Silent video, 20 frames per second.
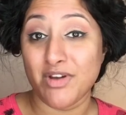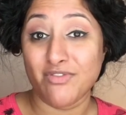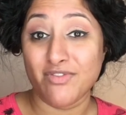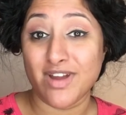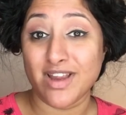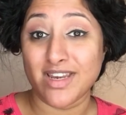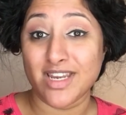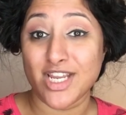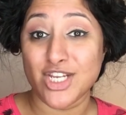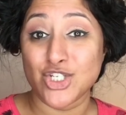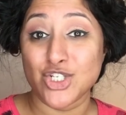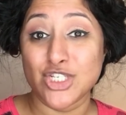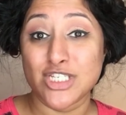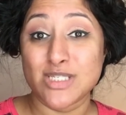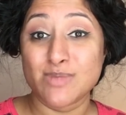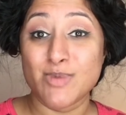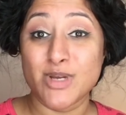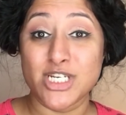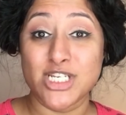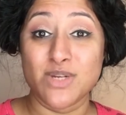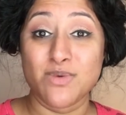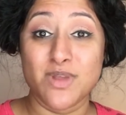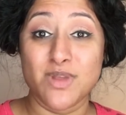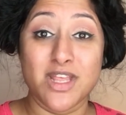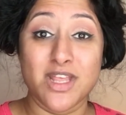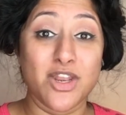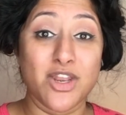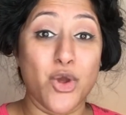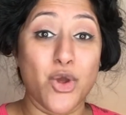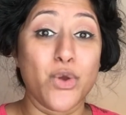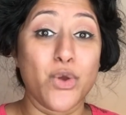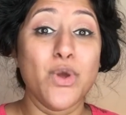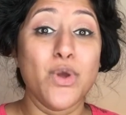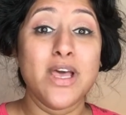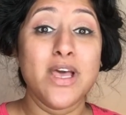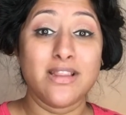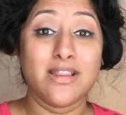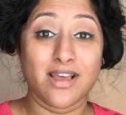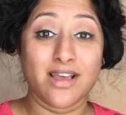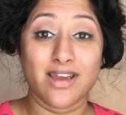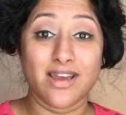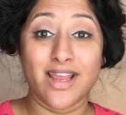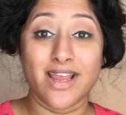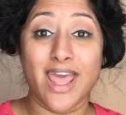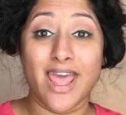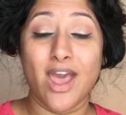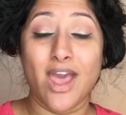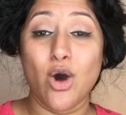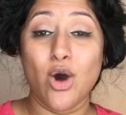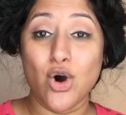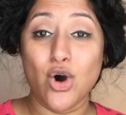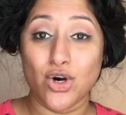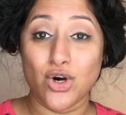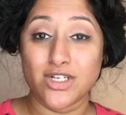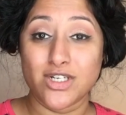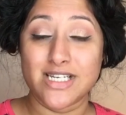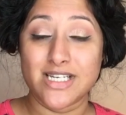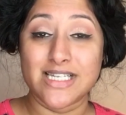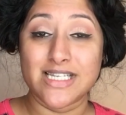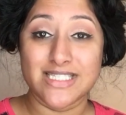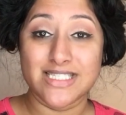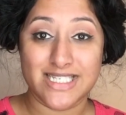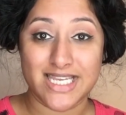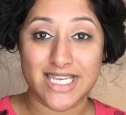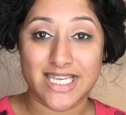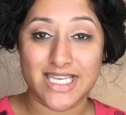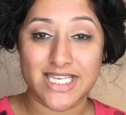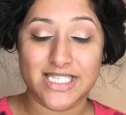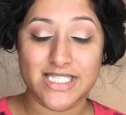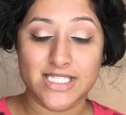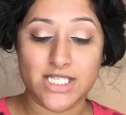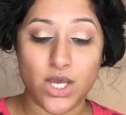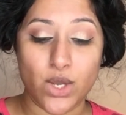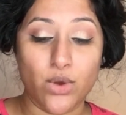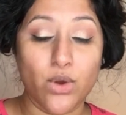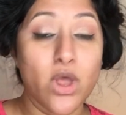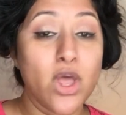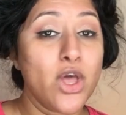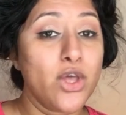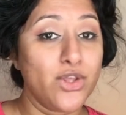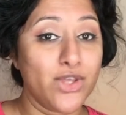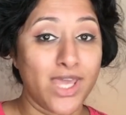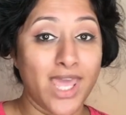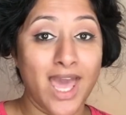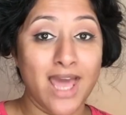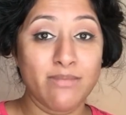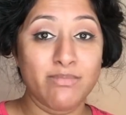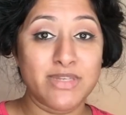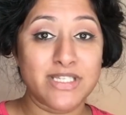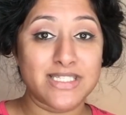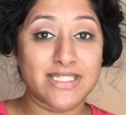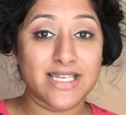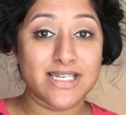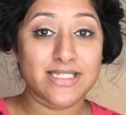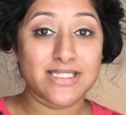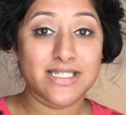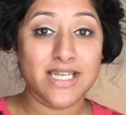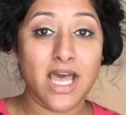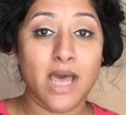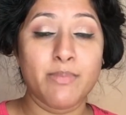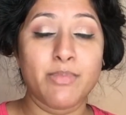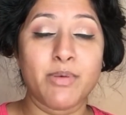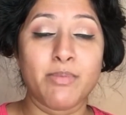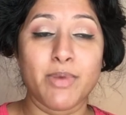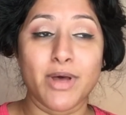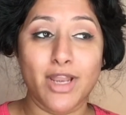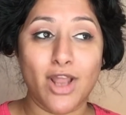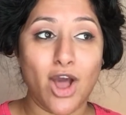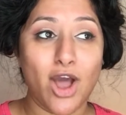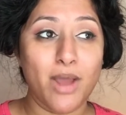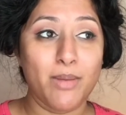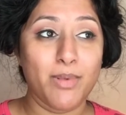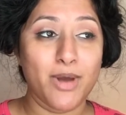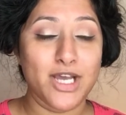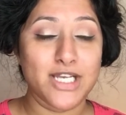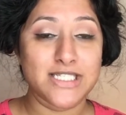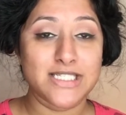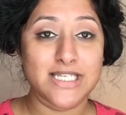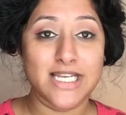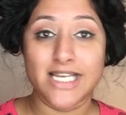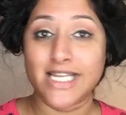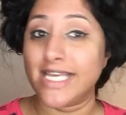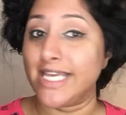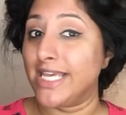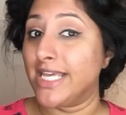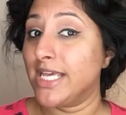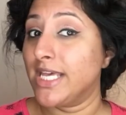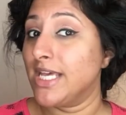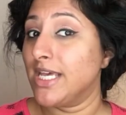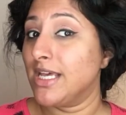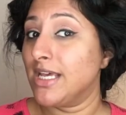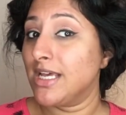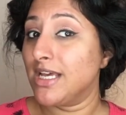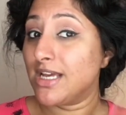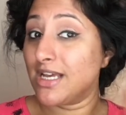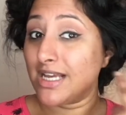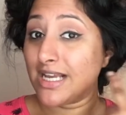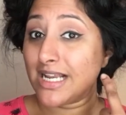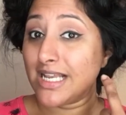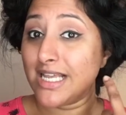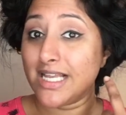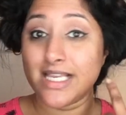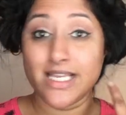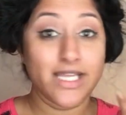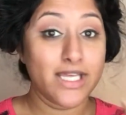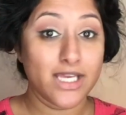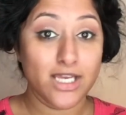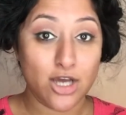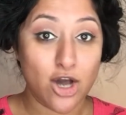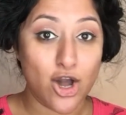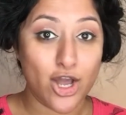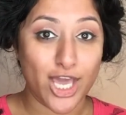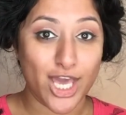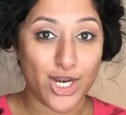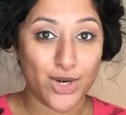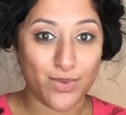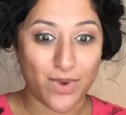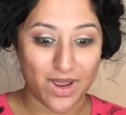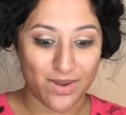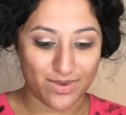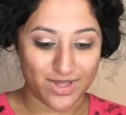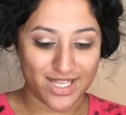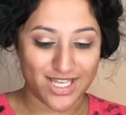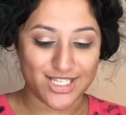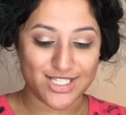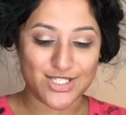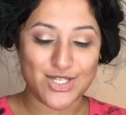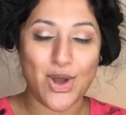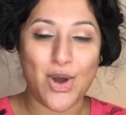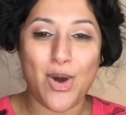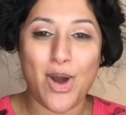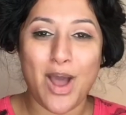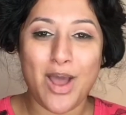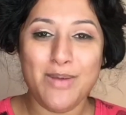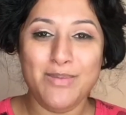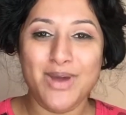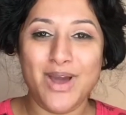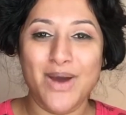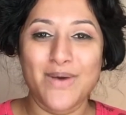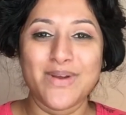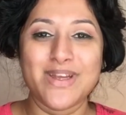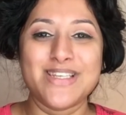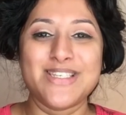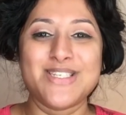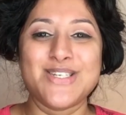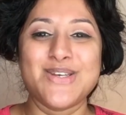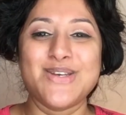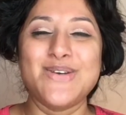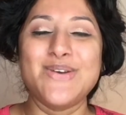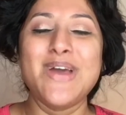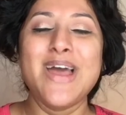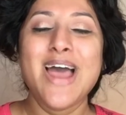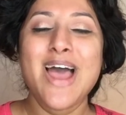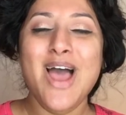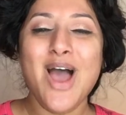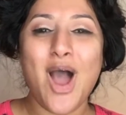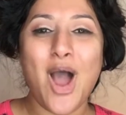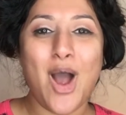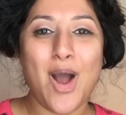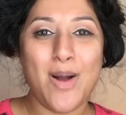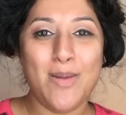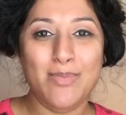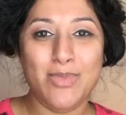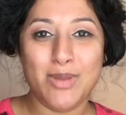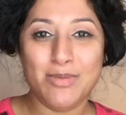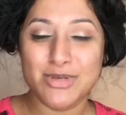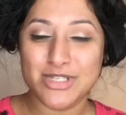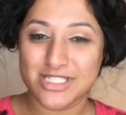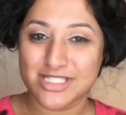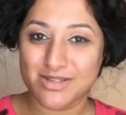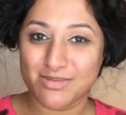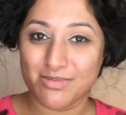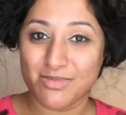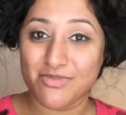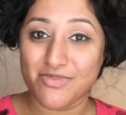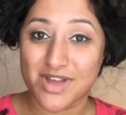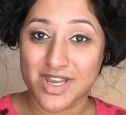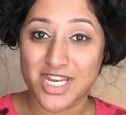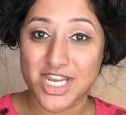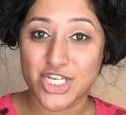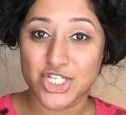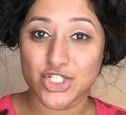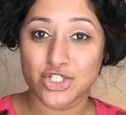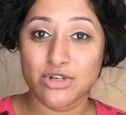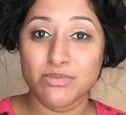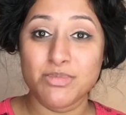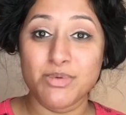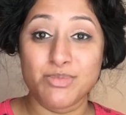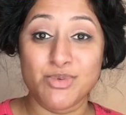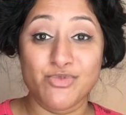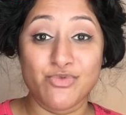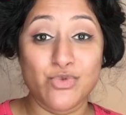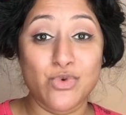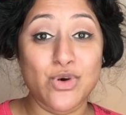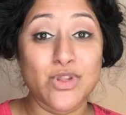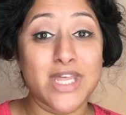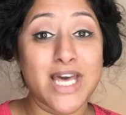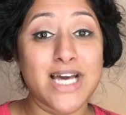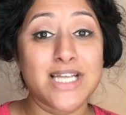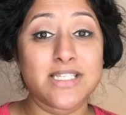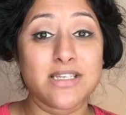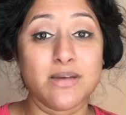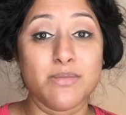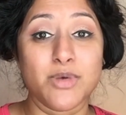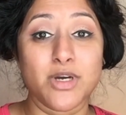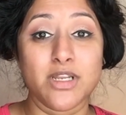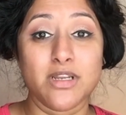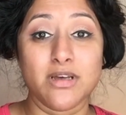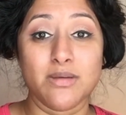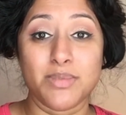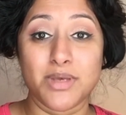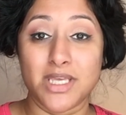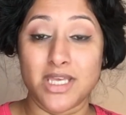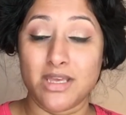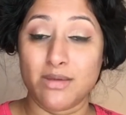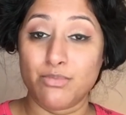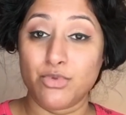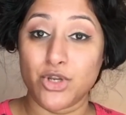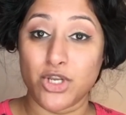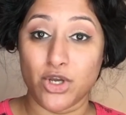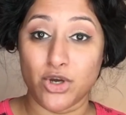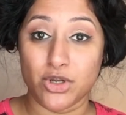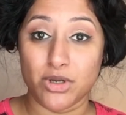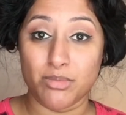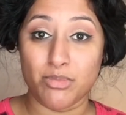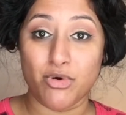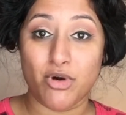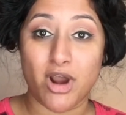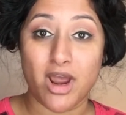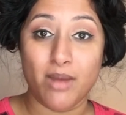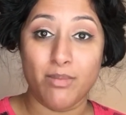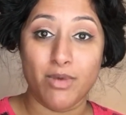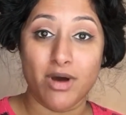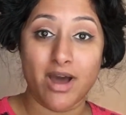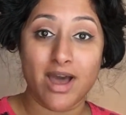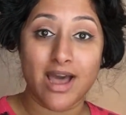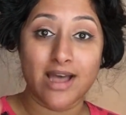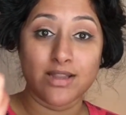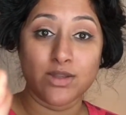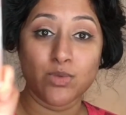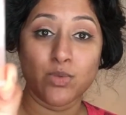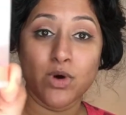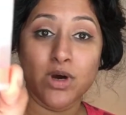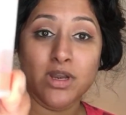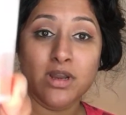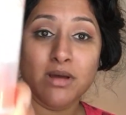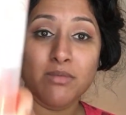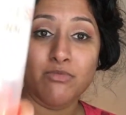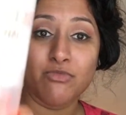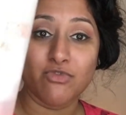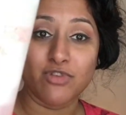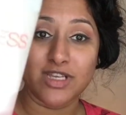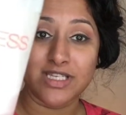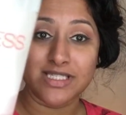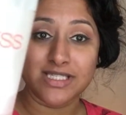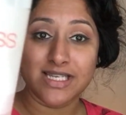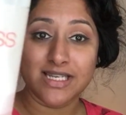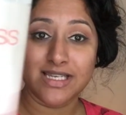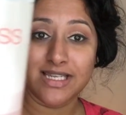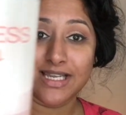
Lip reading: foundation, especially when they know they're going to get hot and sticky, so you can miss that step, but I personally clearly can't get away with it. So I'm going to put some foundation on, but before that I'm going to be putting on a primer, and the one I'm recently